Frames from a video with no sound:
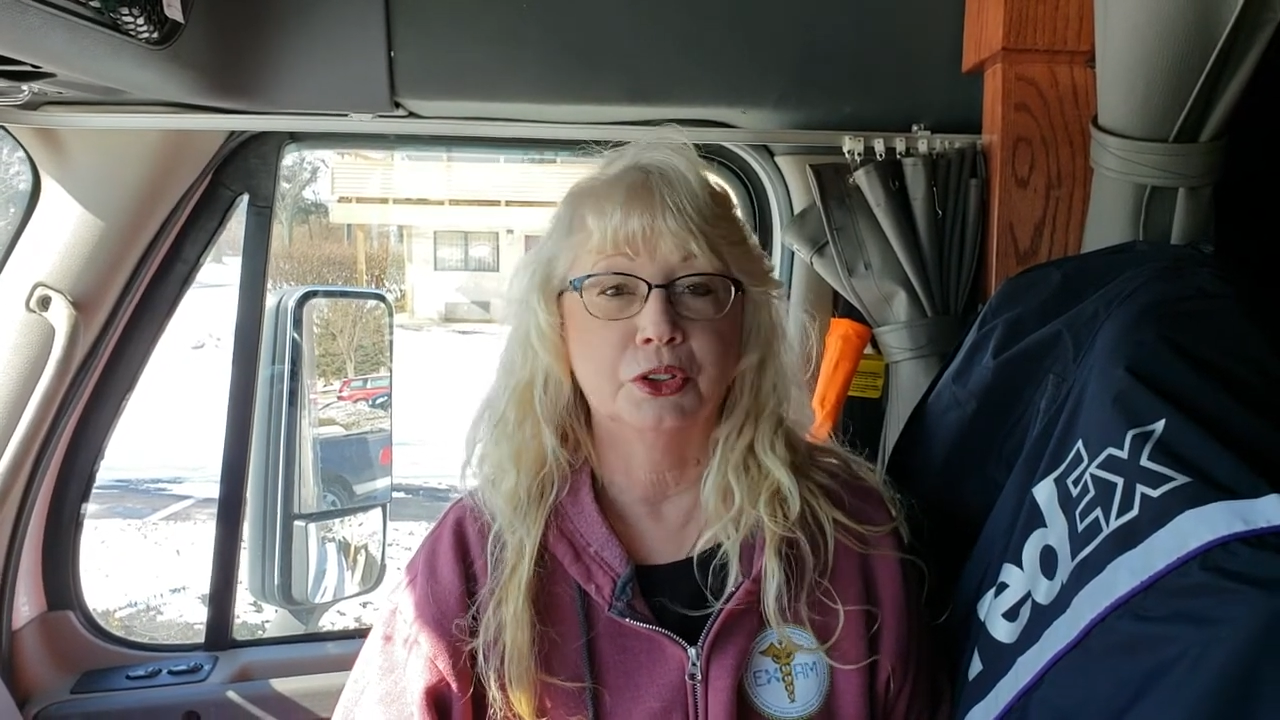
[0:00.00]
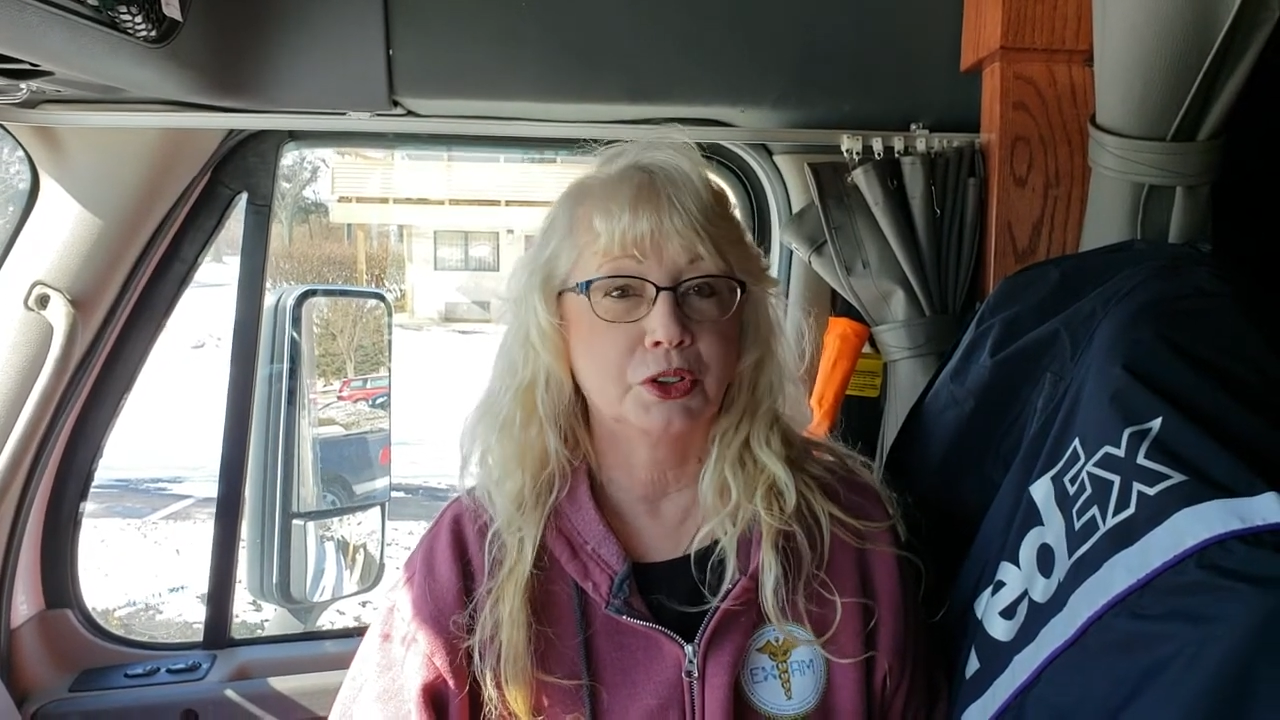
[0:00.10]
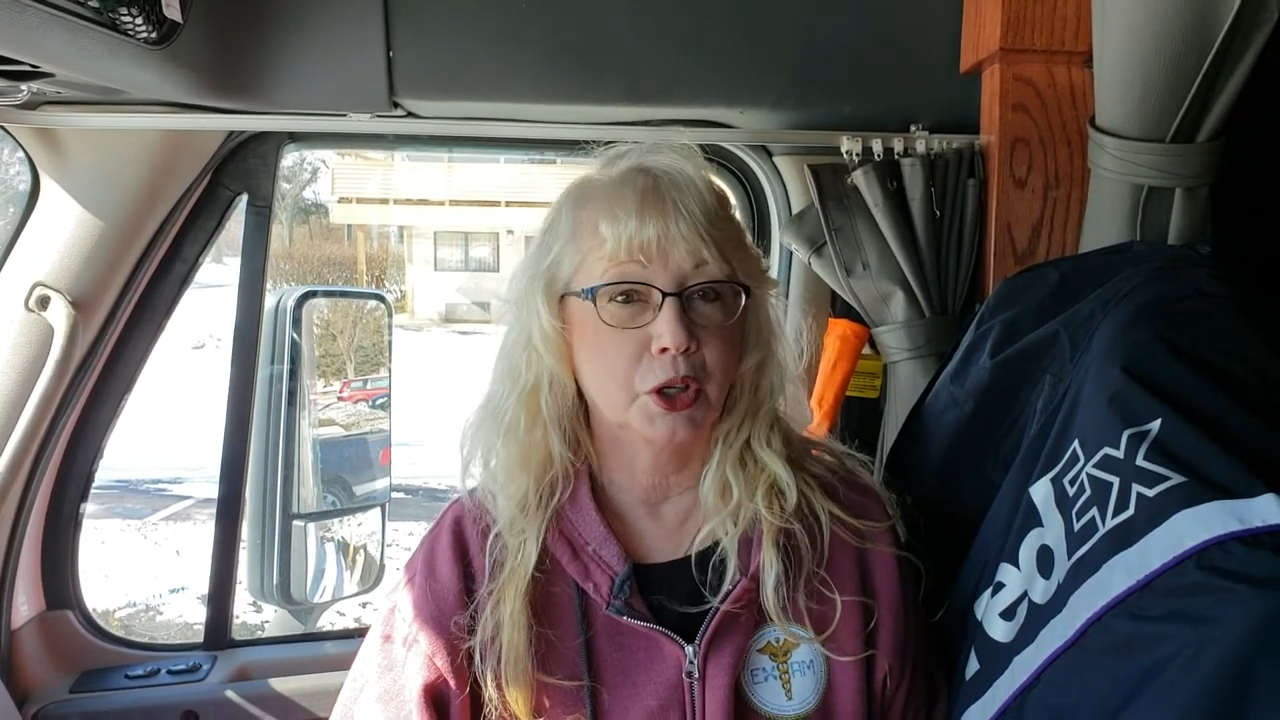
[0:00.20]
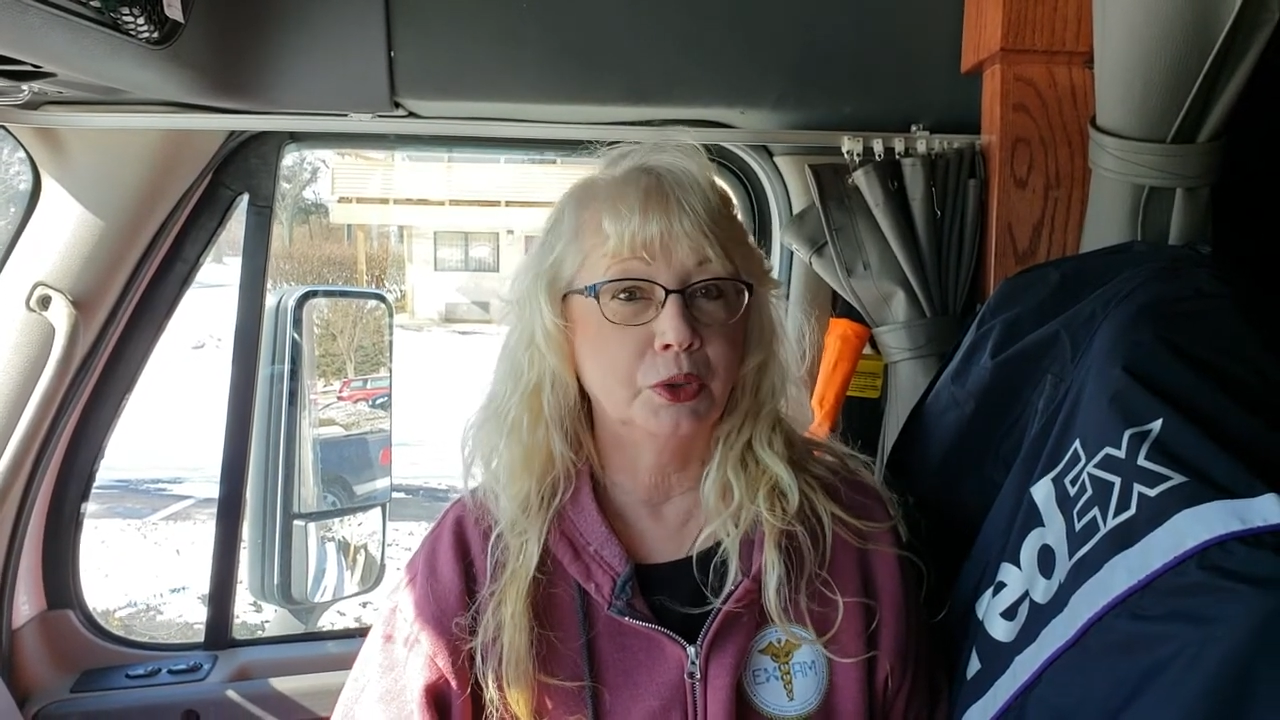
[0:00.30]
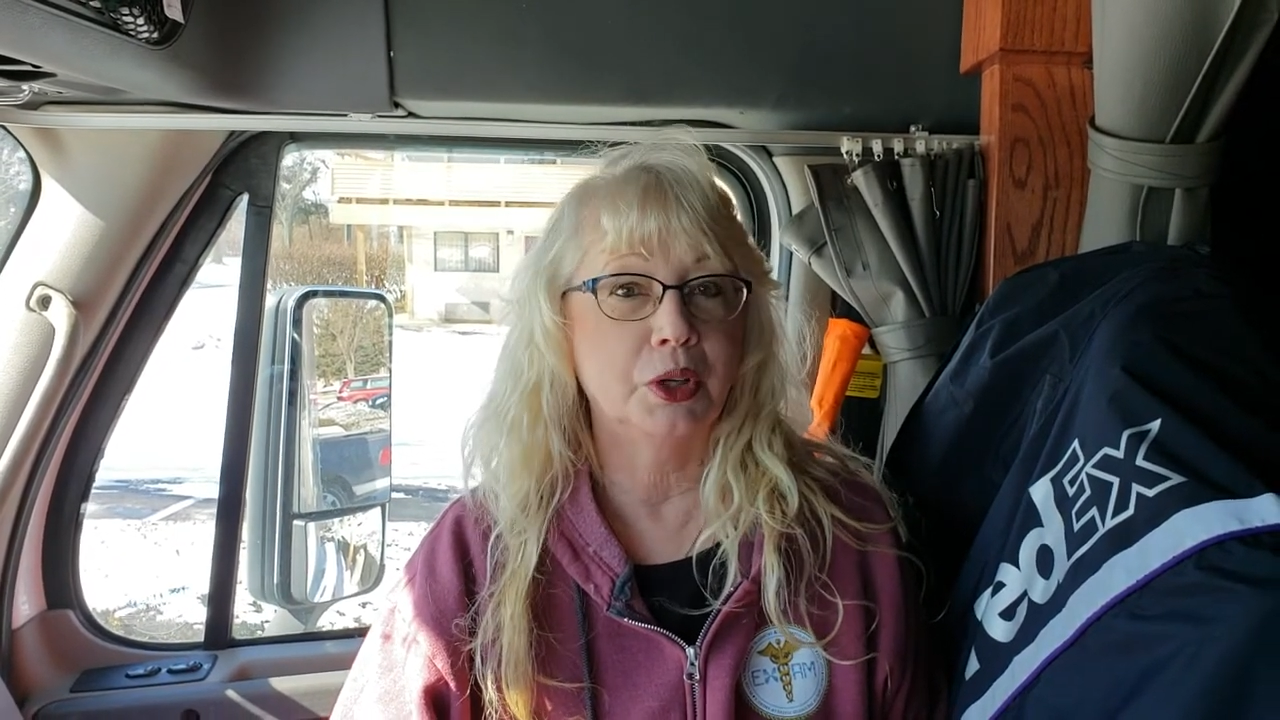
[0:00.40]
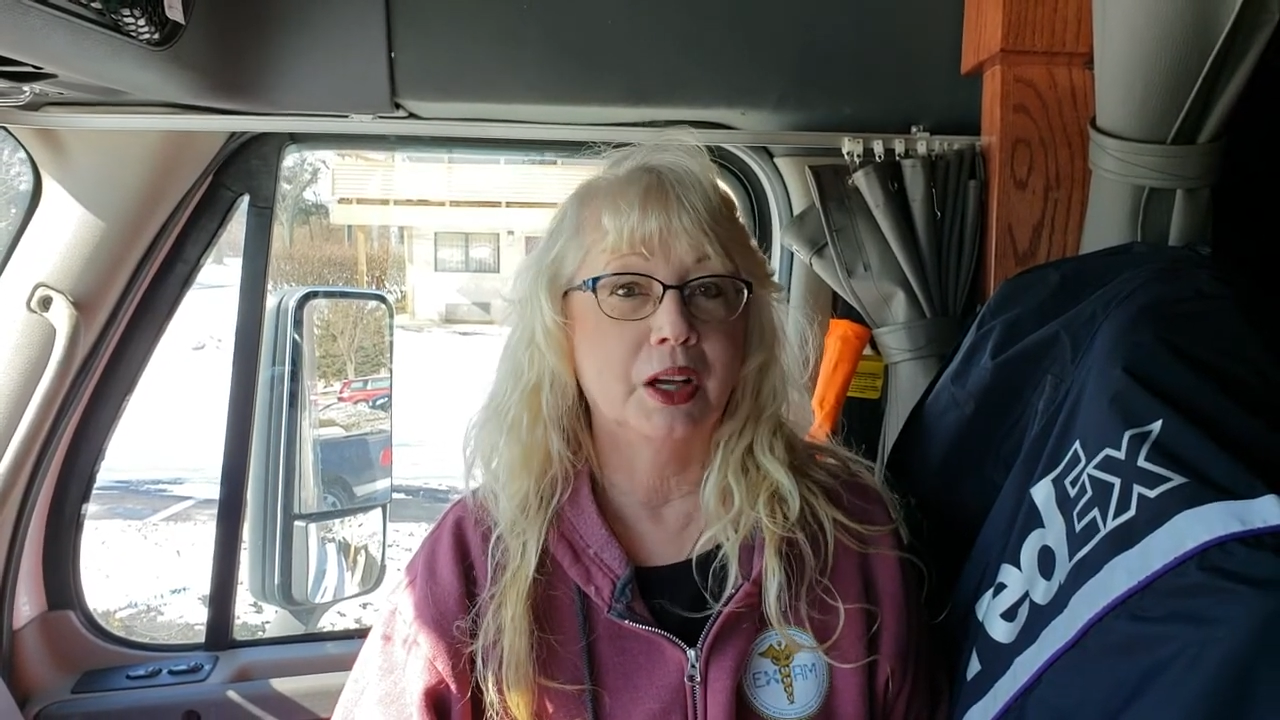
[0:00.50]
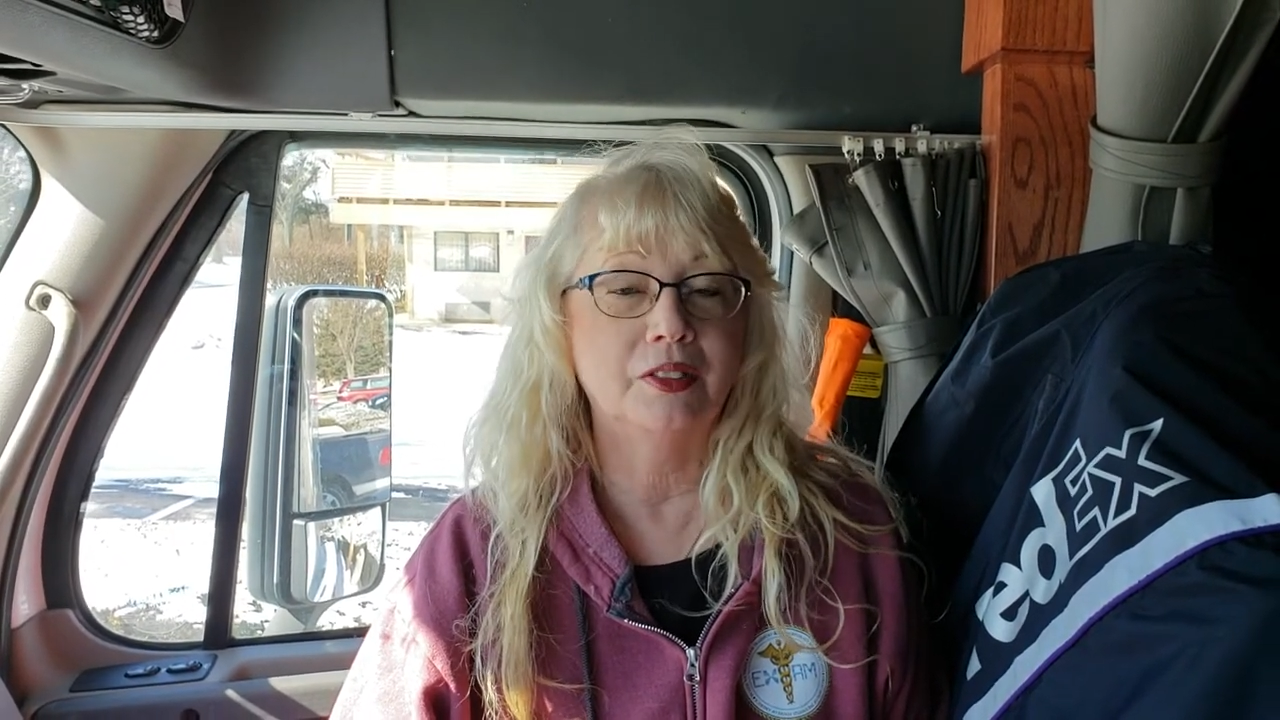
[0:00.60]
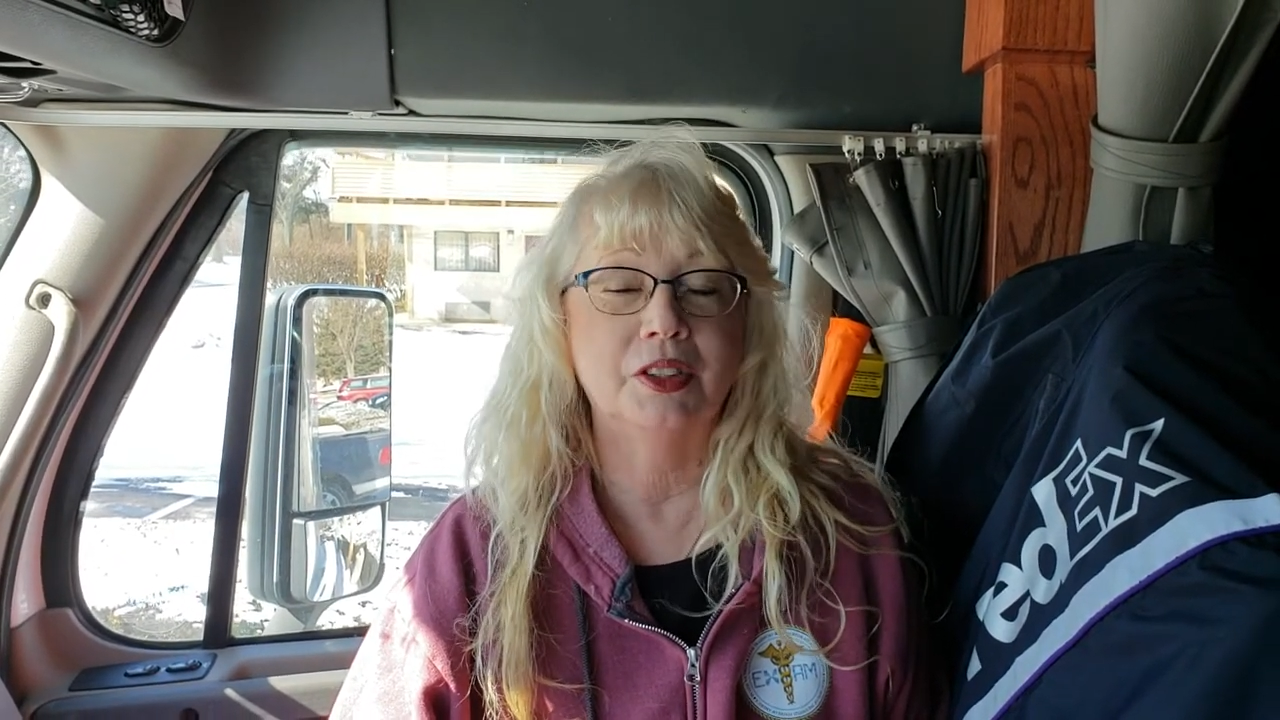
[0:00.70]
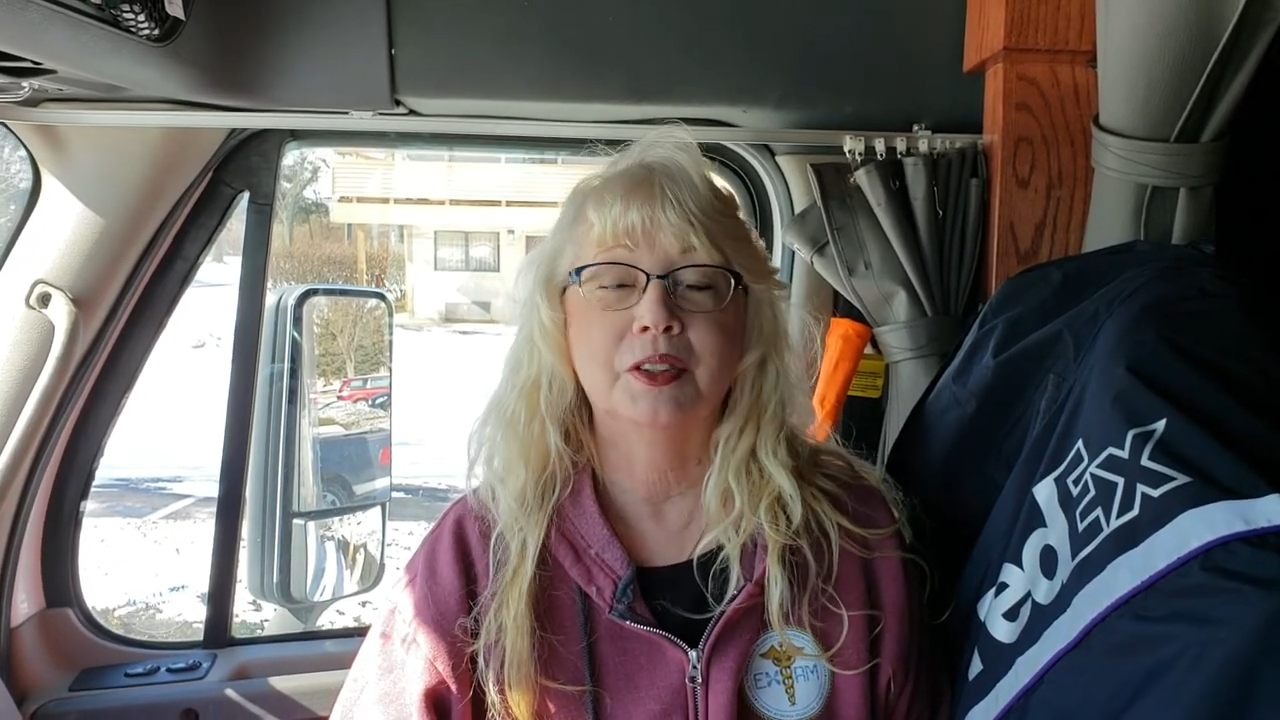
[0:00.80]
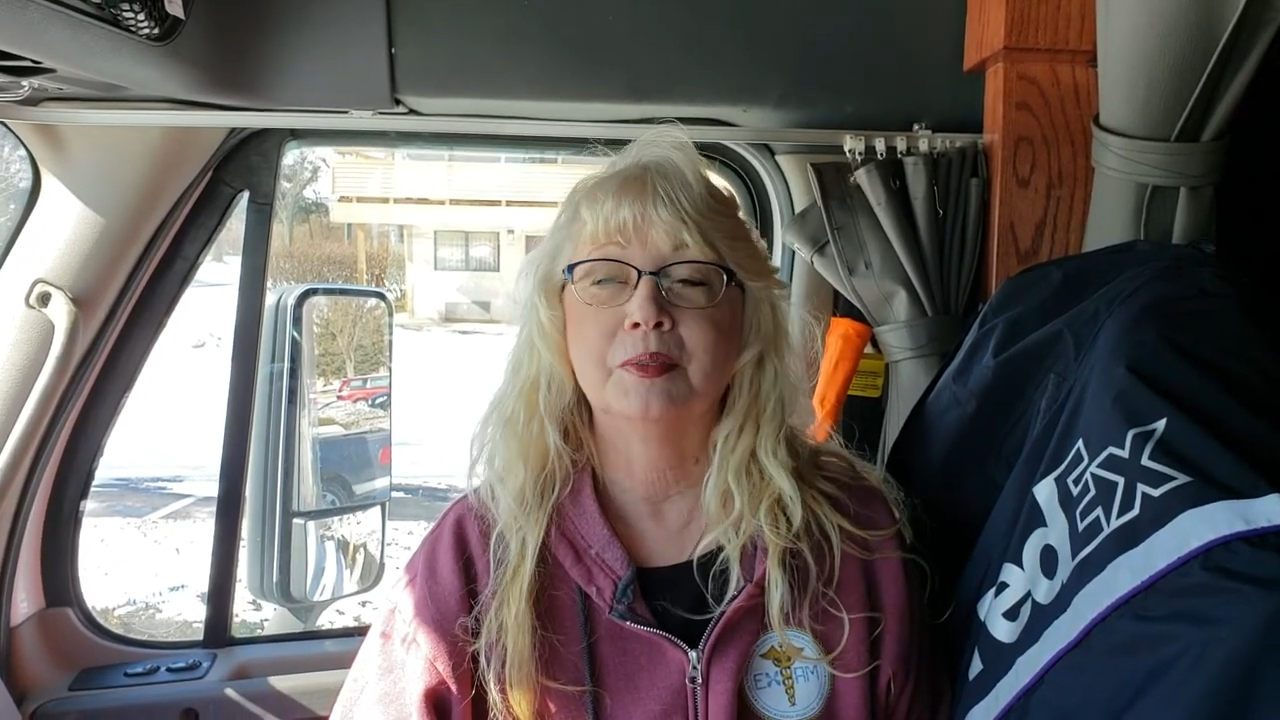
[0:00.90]

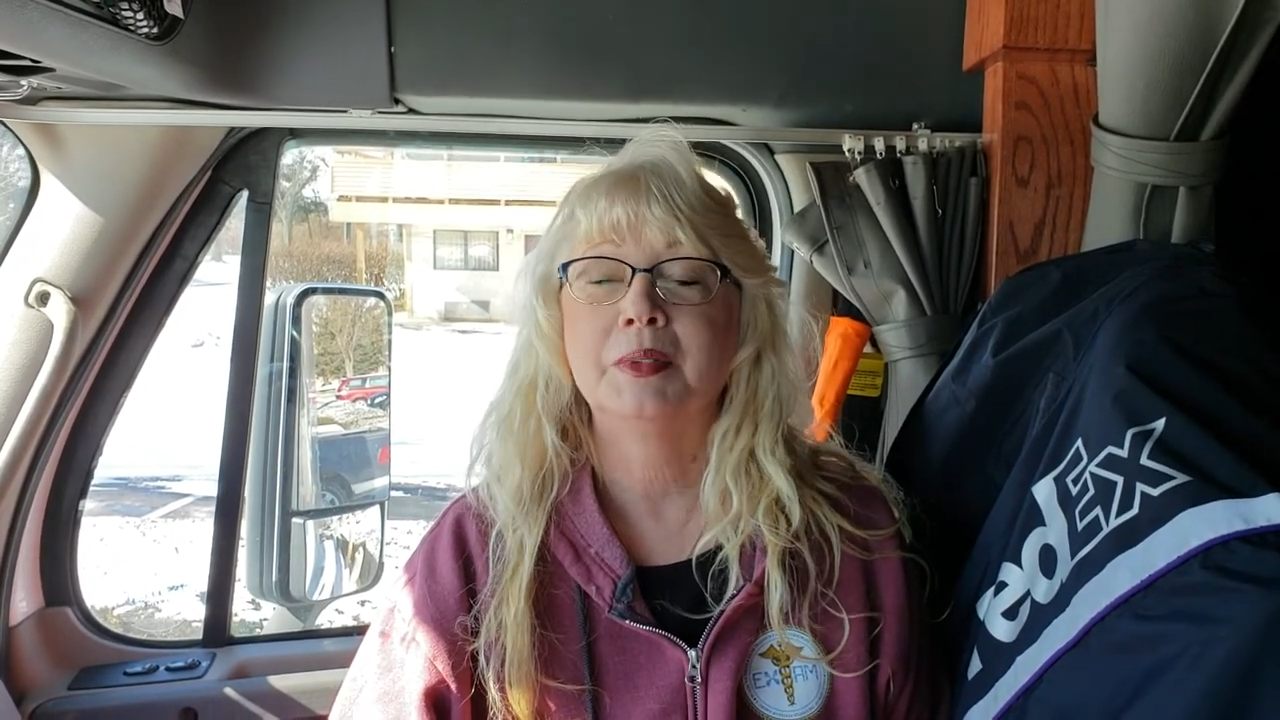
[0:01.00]
co-driver,